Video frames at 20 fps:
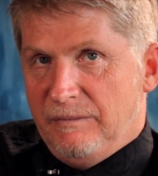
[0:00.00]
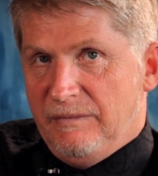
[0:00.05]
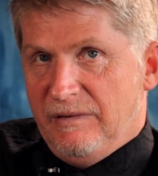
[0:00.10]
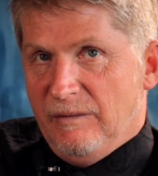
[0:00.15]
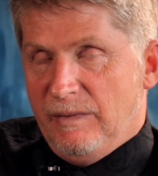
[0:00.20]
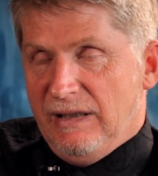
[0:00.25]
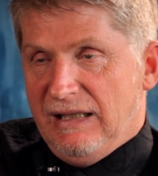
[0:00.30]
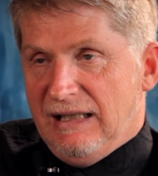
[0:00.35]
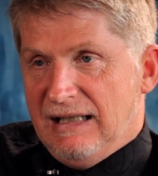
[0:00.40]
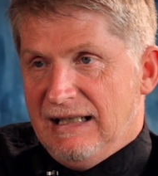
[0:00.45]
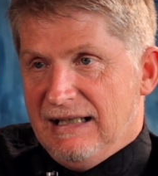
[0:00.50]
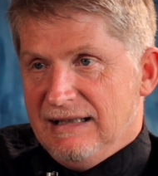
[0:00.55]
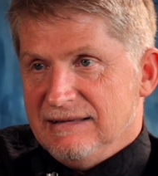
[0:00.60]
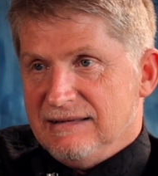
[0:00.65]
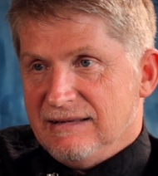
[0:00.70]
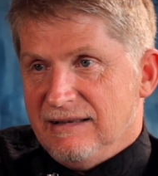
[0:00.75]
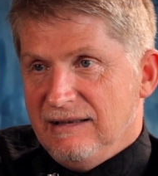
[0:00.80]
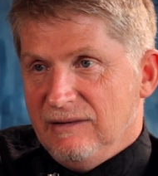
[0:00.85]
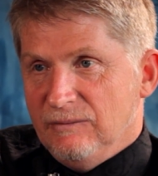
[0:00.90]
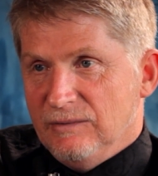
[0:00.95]
The big
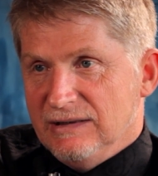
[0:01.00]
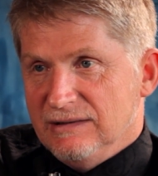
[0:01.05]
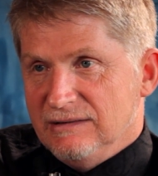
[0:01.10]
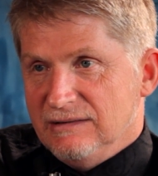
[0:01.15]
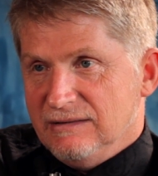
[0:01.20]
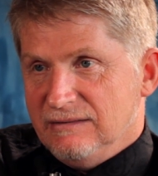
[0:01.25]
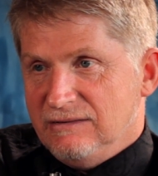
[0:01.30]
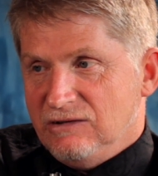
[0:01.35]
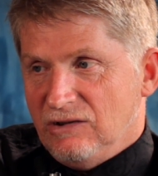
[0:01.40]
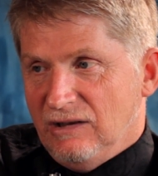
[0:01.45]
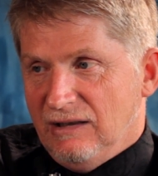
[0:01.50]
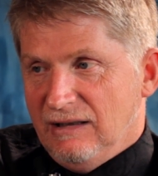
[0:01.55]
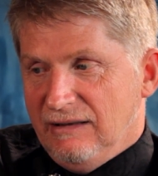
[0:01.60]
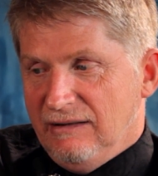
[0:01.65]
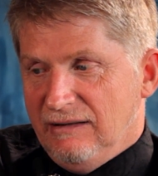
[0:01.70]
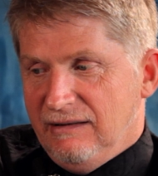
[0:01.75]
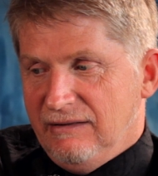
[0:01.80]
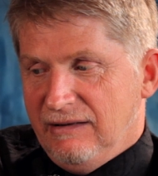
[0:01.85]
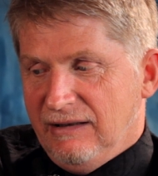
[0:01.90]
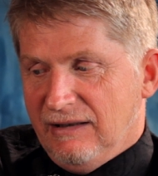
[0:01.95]
hardest thing was
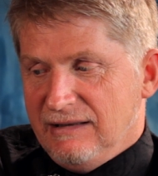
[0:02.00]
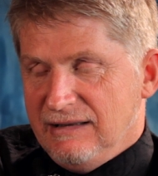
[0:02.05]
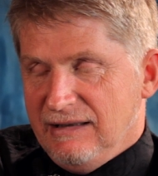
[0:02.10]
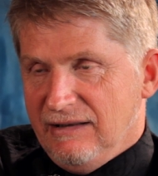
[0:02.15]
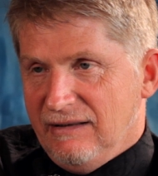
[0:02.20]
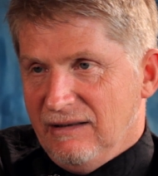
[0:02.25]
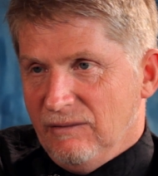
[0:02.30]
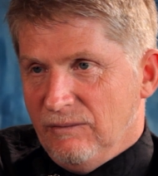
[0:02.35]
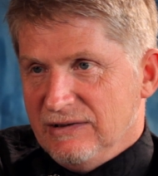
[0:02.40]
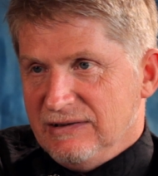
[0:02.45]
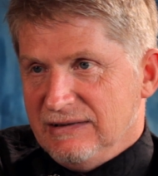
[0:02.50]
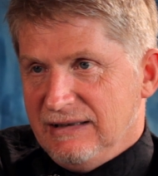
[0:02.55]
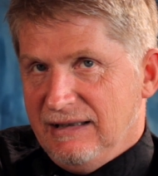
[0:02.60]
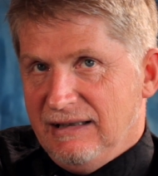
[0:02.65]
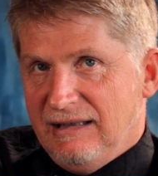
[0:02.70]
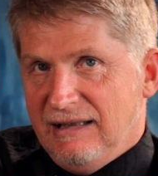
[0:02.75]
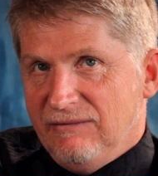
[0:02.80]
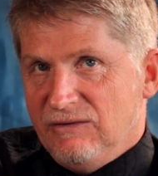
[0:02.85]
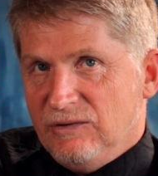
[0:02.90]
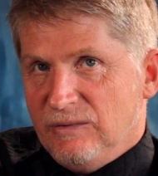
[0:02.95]
the idea that I wasn't going
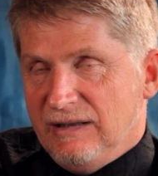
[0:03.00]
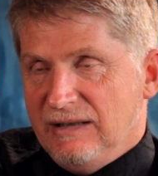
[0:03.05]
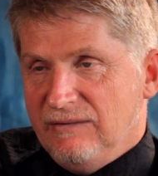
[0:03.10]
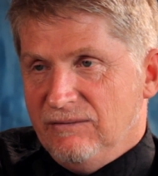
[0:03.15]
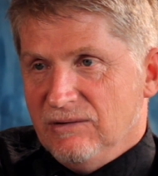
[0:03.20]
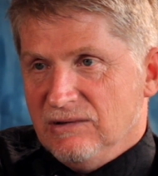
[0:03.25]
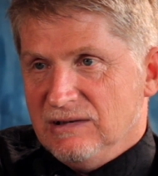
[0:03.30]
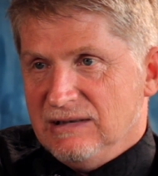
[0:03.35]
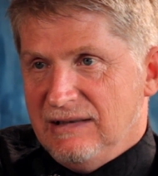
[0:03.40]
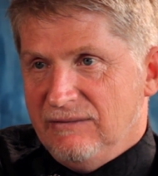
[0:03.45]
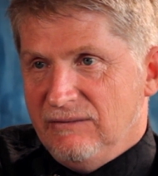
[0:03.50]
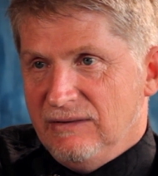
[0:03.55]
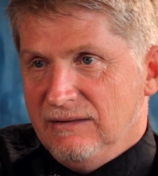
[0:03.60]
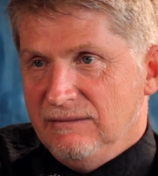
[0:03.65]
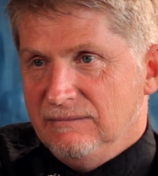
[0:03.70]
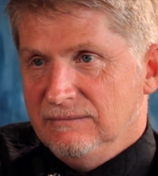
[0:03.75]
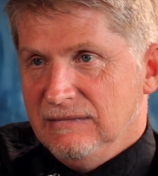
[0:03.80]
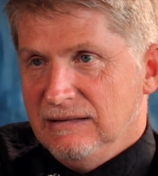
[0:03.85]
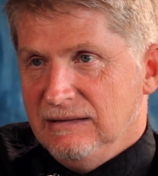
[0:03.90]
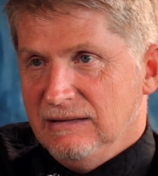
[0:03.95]
to have
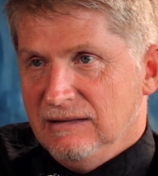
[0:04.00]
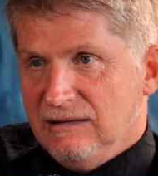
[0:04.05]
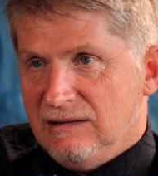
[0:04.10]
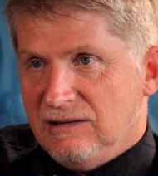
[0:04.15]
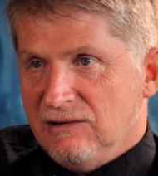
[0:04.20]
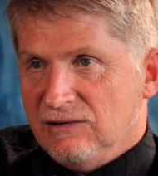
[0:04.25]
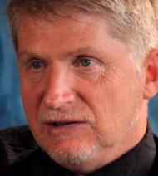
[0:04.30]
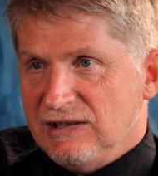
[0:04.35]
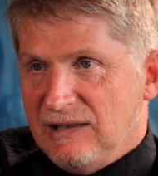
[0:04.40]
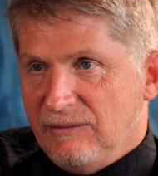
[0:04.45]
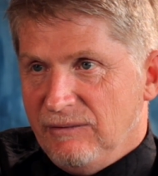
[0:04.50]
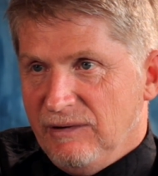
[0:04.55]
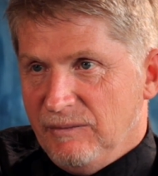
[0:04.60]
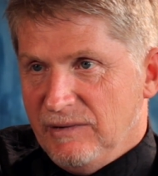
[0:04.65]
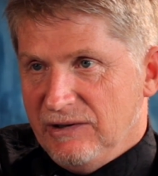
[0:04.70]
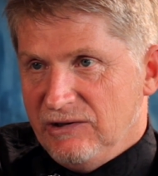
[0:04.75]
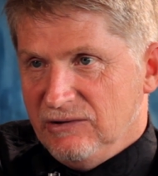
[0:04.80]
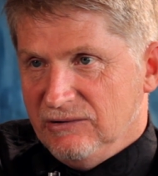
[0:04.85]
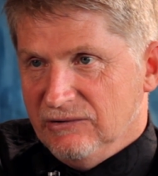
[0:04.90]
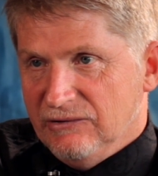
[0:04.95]
24/7 contact with
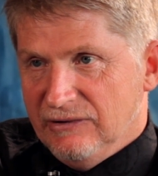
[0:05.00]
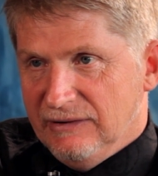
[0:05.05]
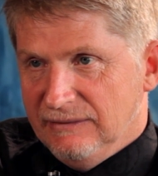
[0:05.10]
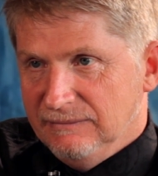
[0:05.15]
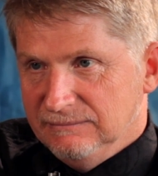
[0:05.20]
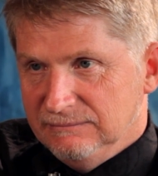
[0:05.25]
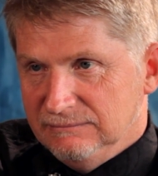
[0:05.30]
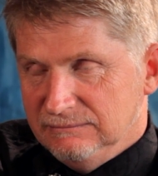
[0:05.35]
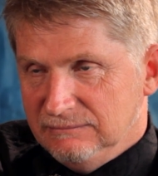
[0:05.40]
my children.